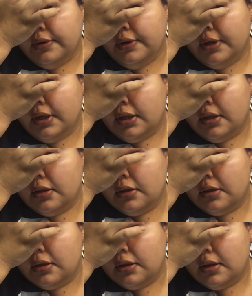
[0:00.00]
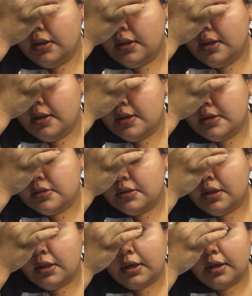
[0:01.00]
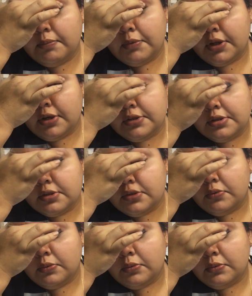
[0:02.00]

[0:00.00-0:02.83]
Duh. It's not like I'm gonna just do